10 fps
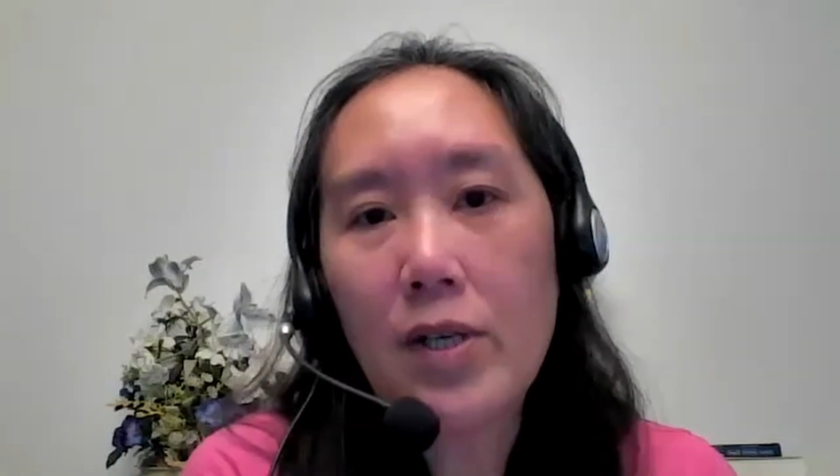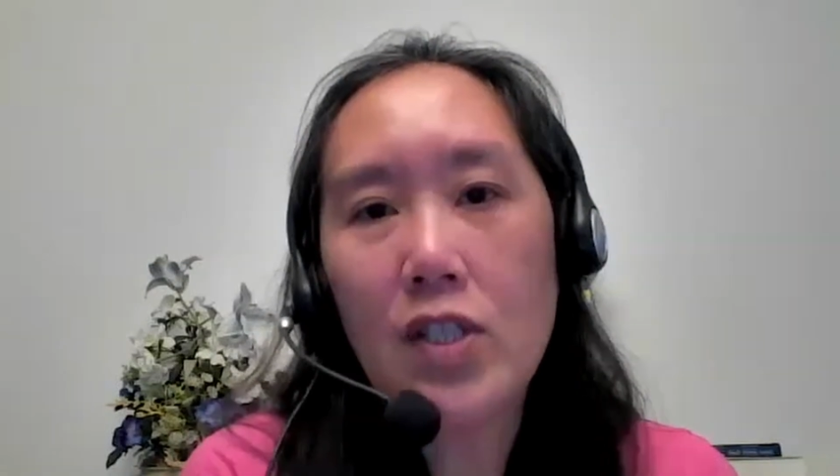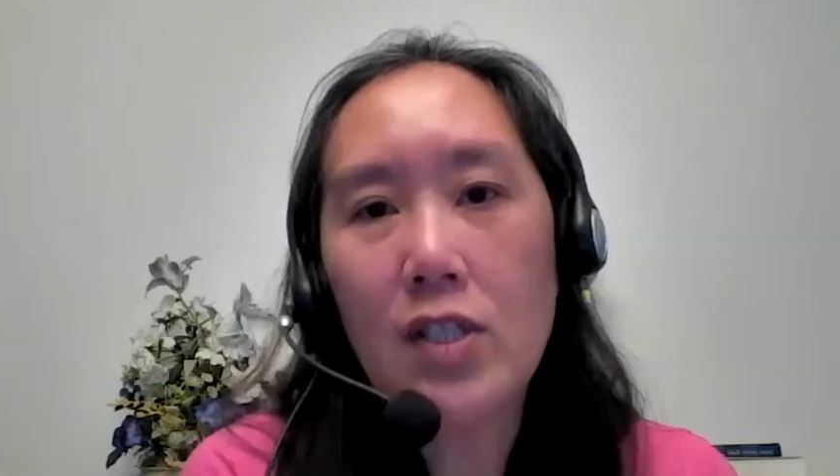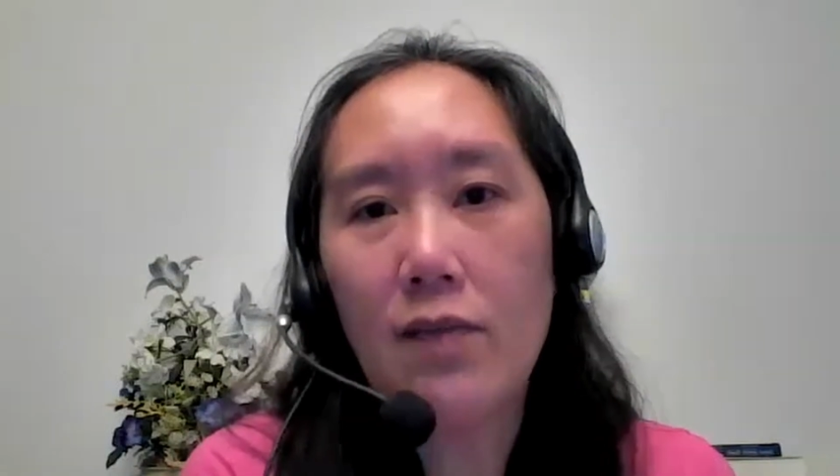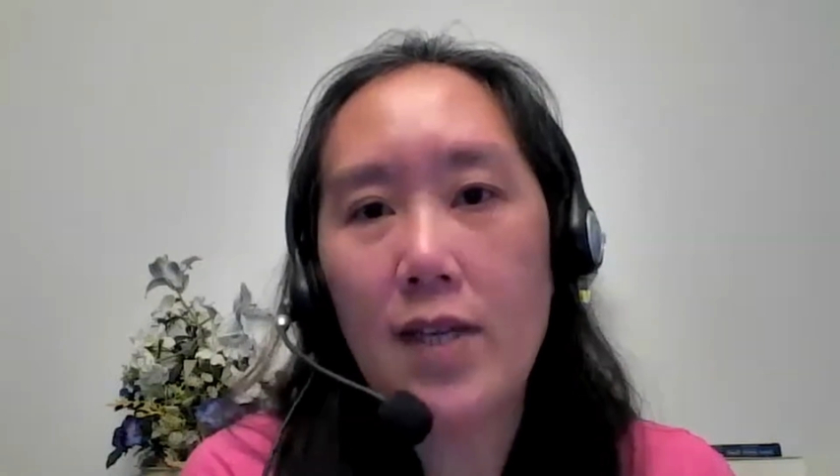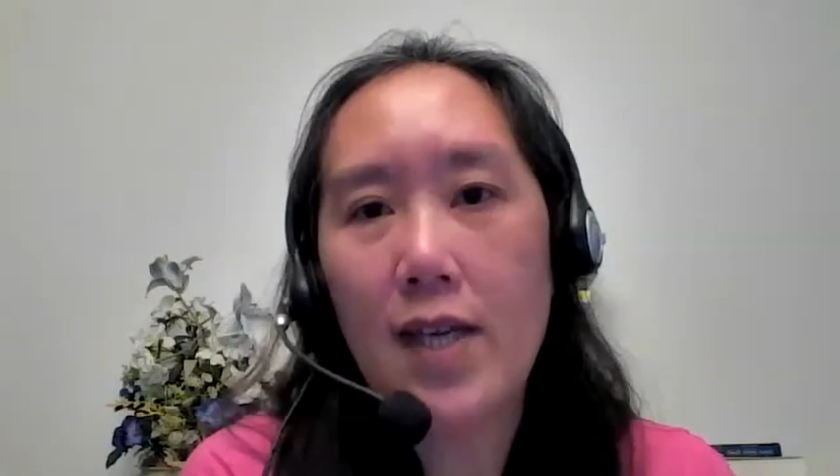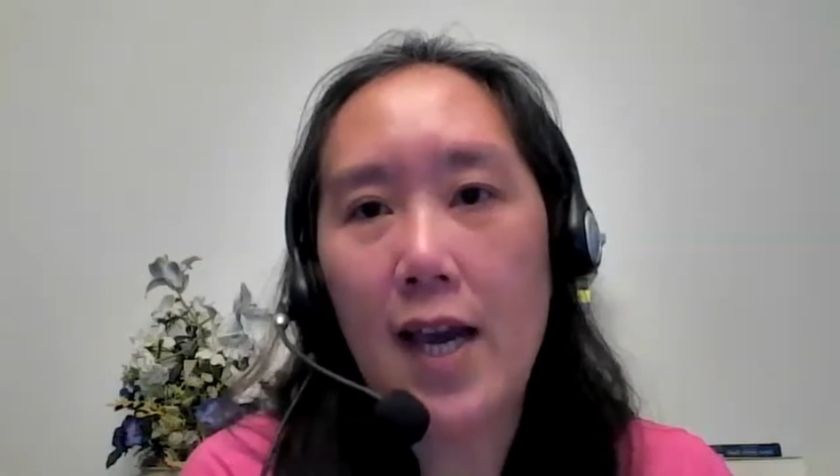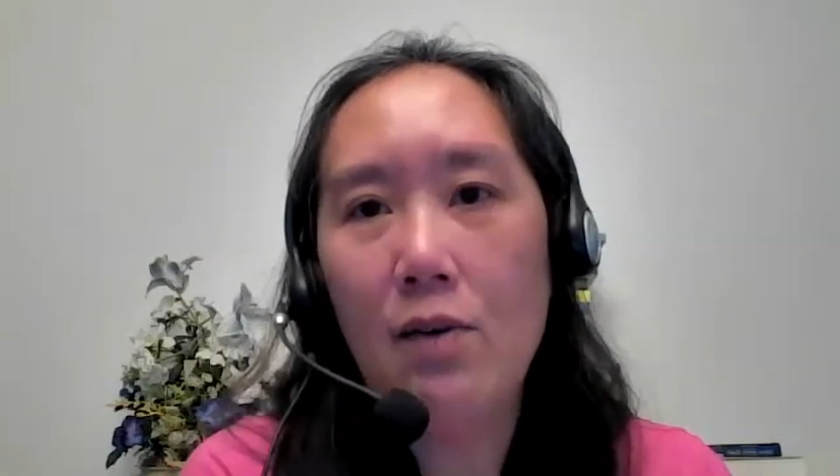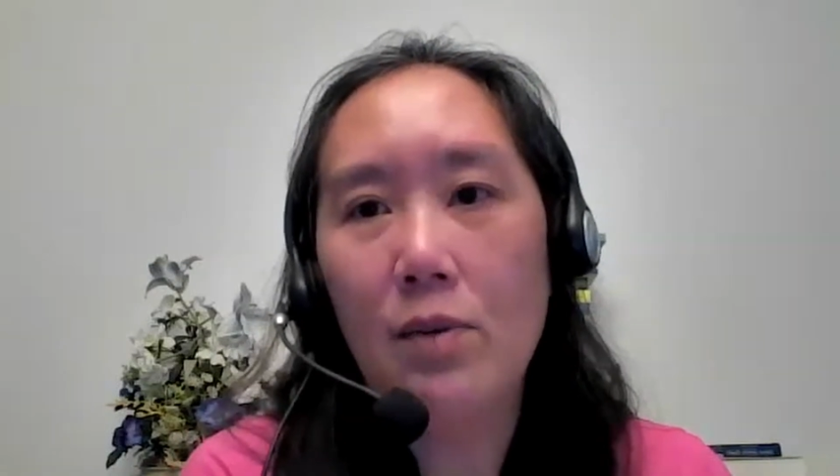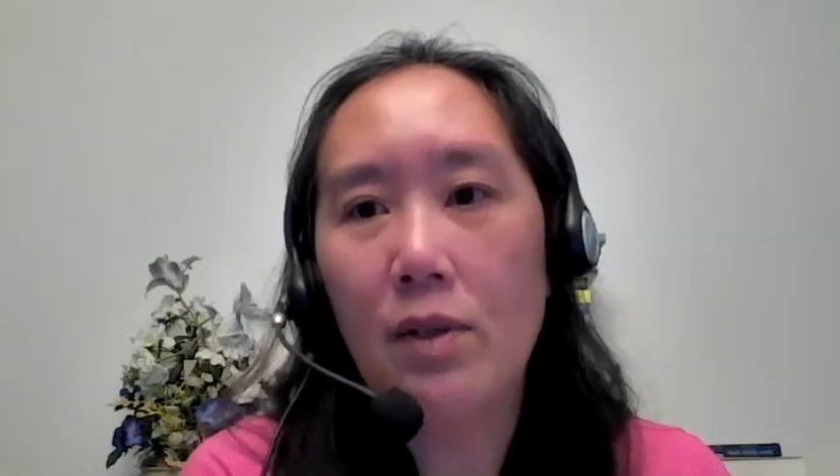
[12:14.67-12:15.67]
question of the
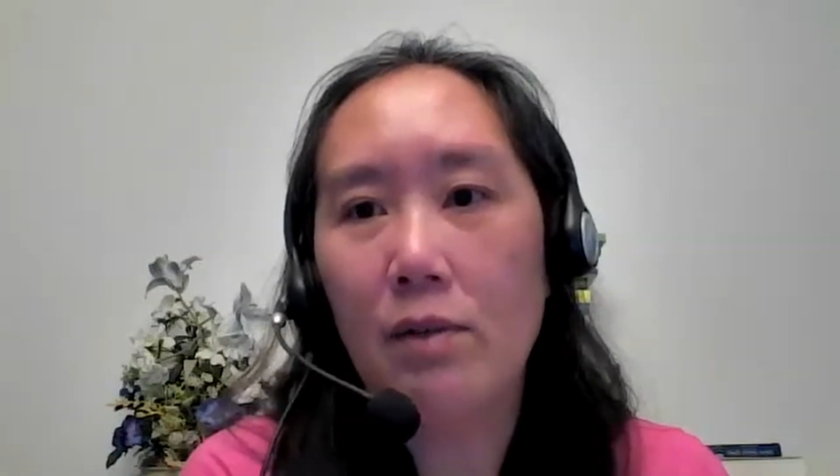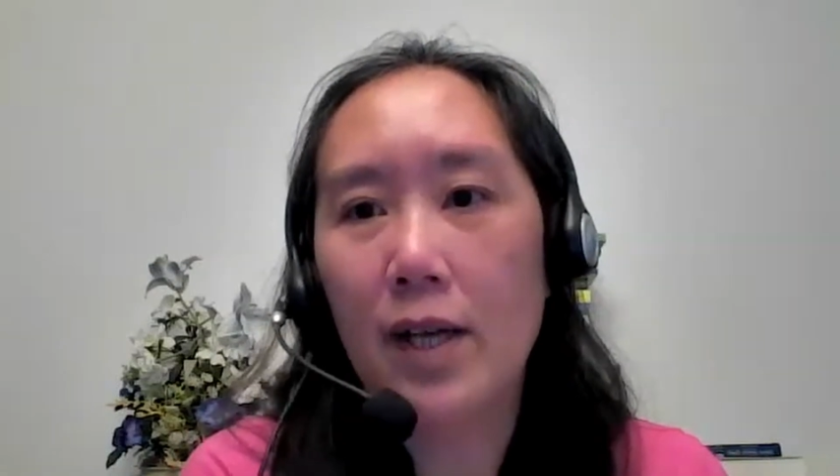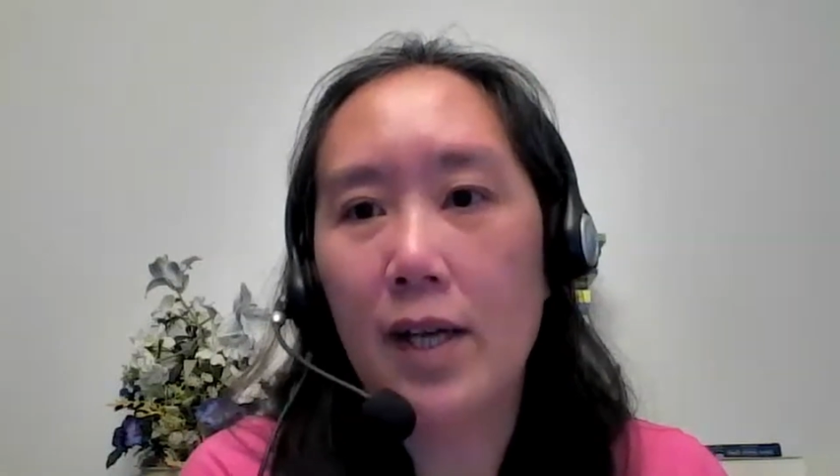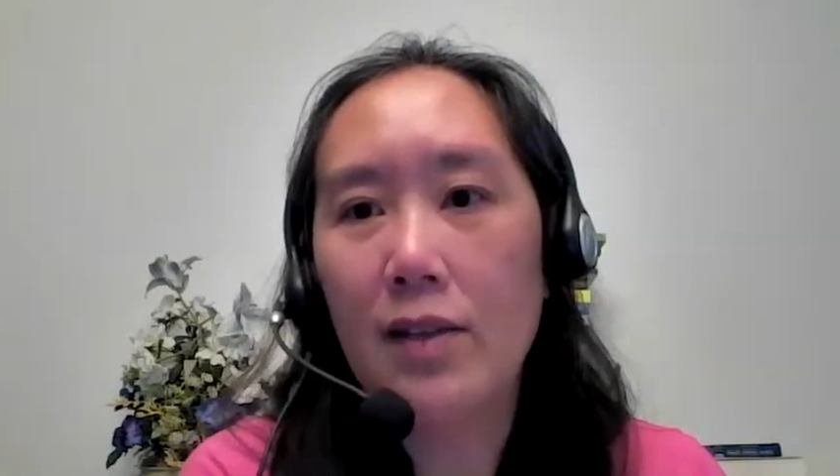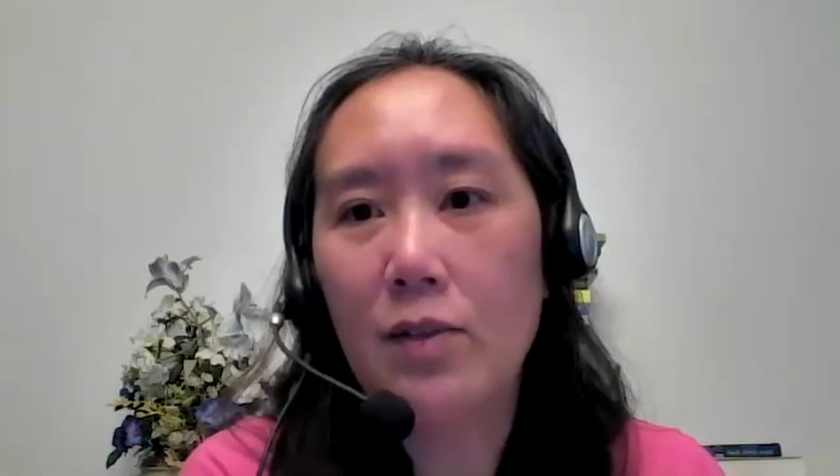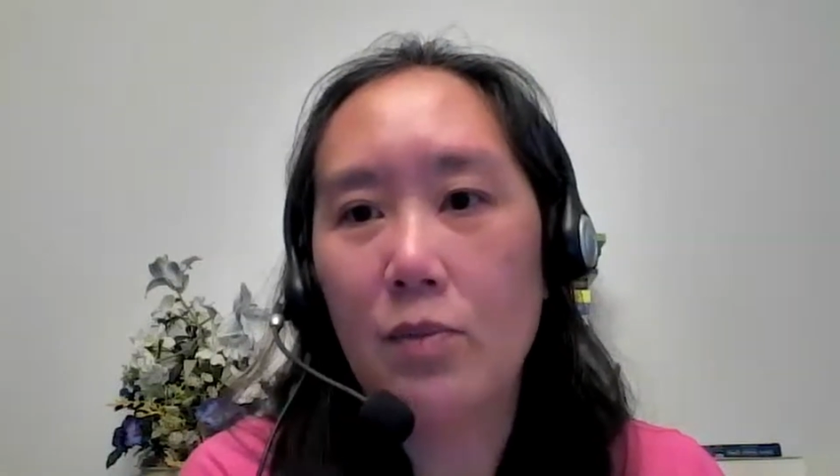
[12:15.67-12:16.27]
hour, right?